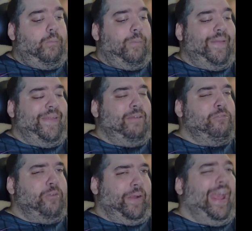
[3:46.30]
when they
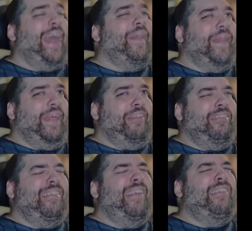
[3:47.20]
forget that
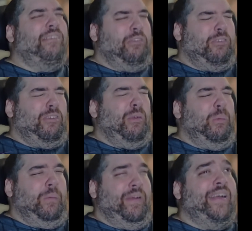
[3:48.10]
season
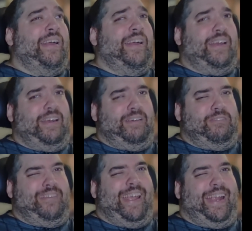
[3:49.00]
2
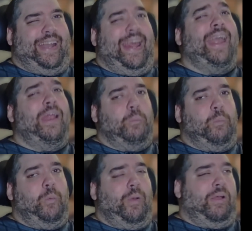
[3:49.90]
of Tekken 8
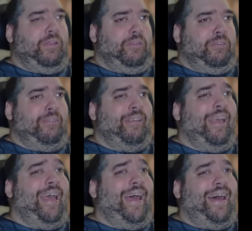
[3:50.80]
was
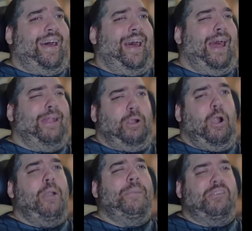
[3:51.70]
hot
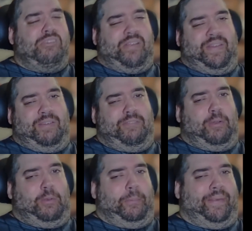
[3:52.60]
garbage in the
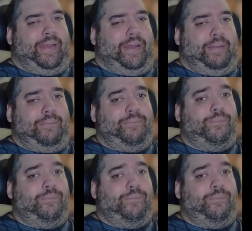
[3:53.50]
very beginning.